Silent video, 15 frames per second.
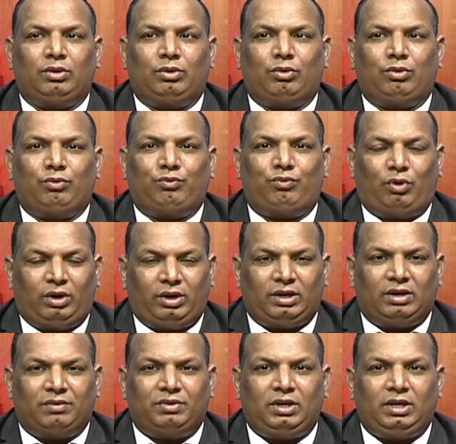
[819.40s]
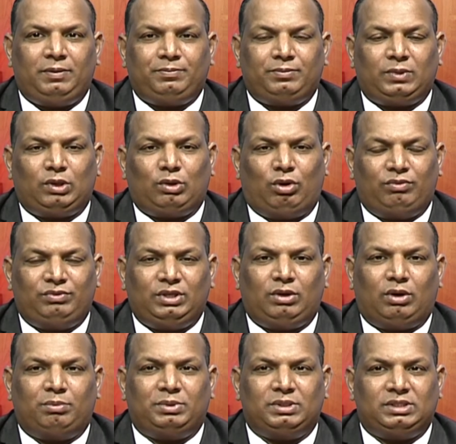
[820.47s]
for recovery of the
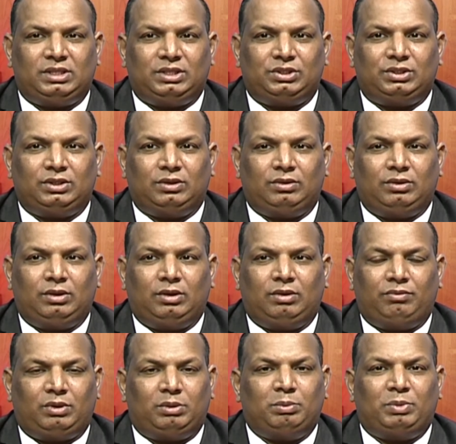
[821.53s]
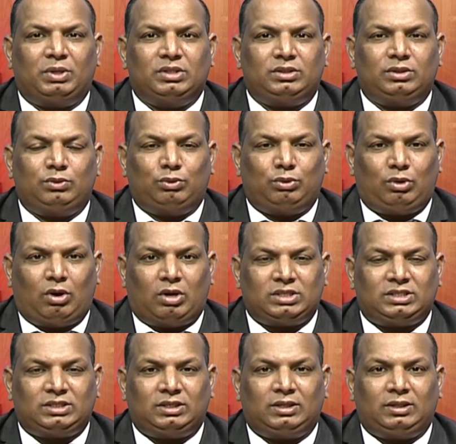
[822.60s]
compensation from the person who
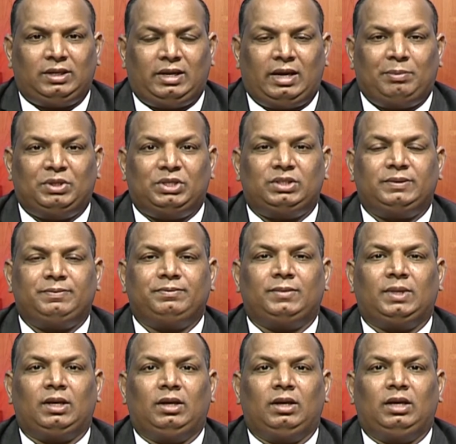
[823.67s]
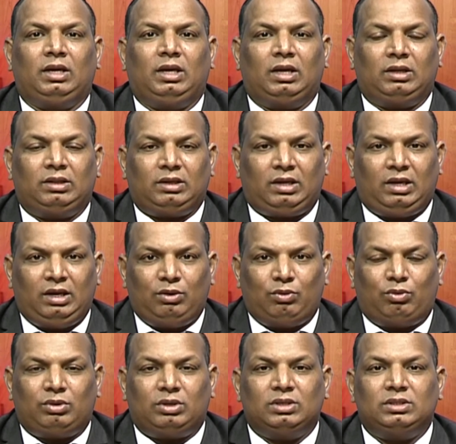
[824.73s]
caused the damage. Here the key
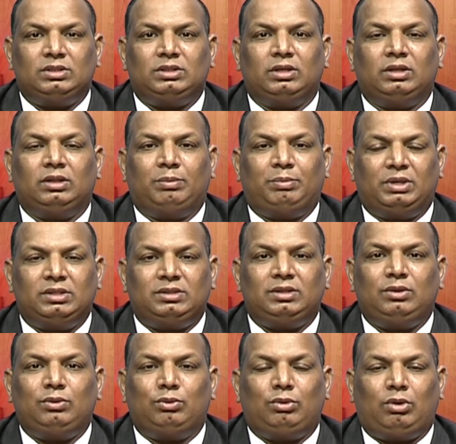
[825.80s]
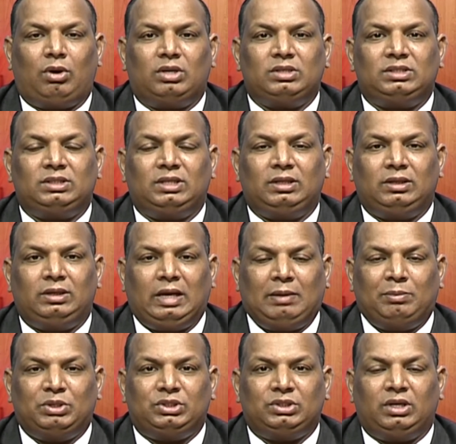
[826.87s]
note is the person who caused the
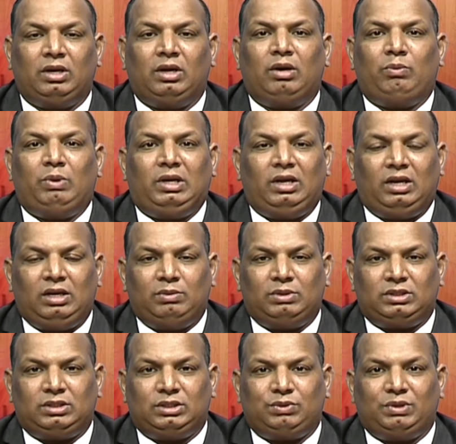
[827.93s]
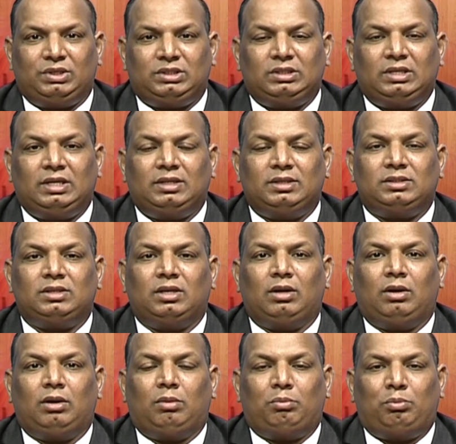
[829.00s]
damage. We are dealing with a situation that is
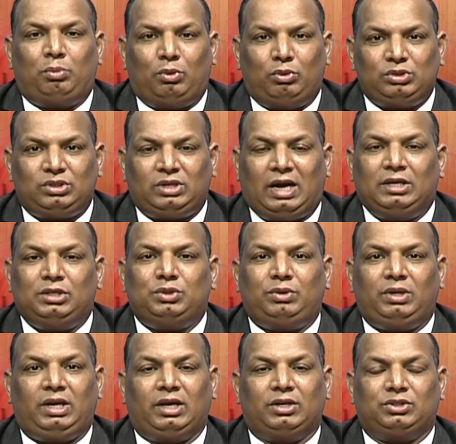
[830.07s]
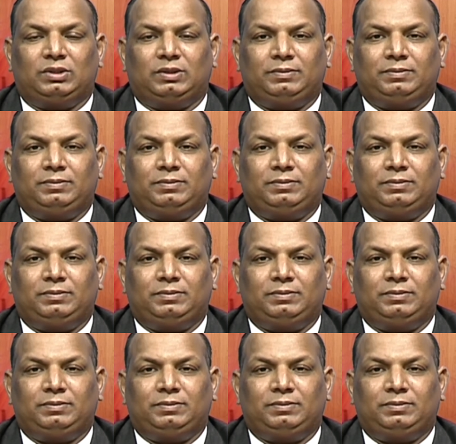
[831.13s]
post adjudication.